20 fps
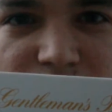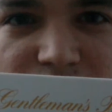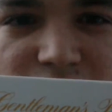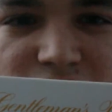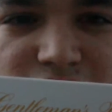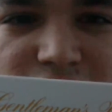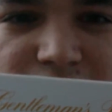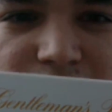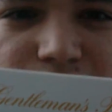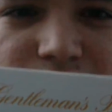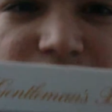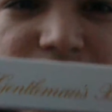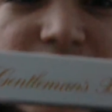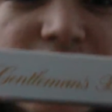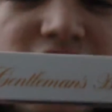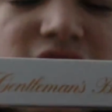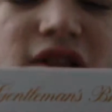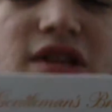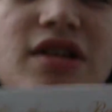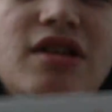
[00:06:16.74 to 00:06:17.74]
Cigarettes
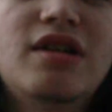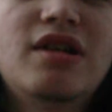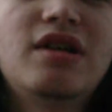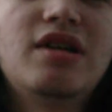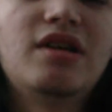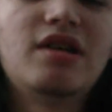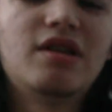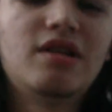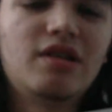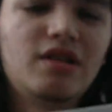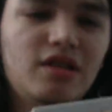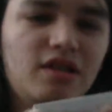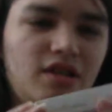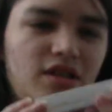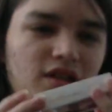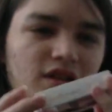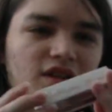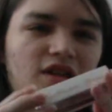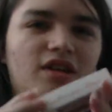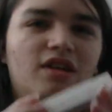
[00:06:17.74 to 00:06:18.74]
is the,
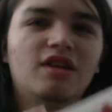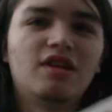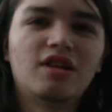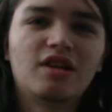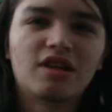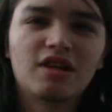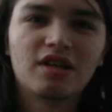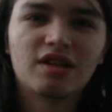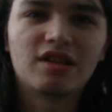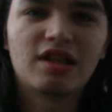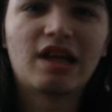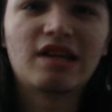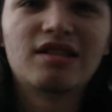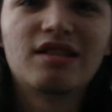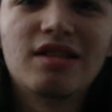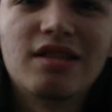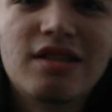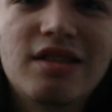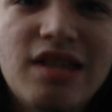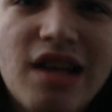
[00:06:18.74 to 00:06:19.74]
that's
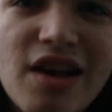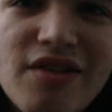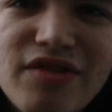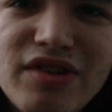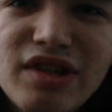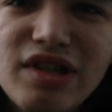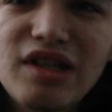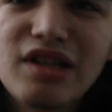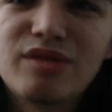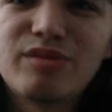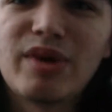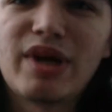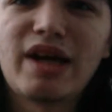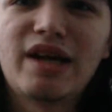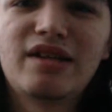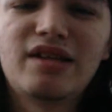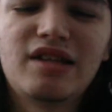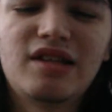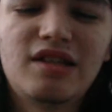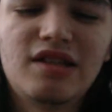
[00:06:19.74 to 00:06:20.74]
the 70s,
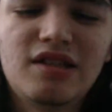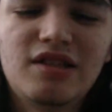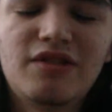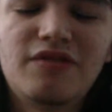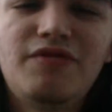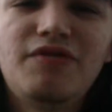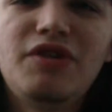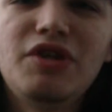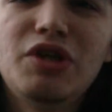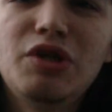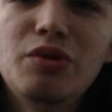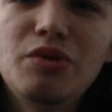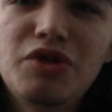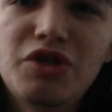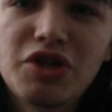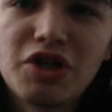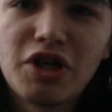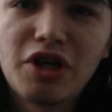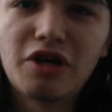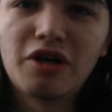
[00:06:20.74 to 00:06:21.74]
man. This is the
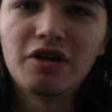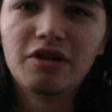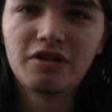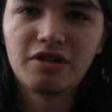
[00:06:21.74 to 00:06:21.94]
future.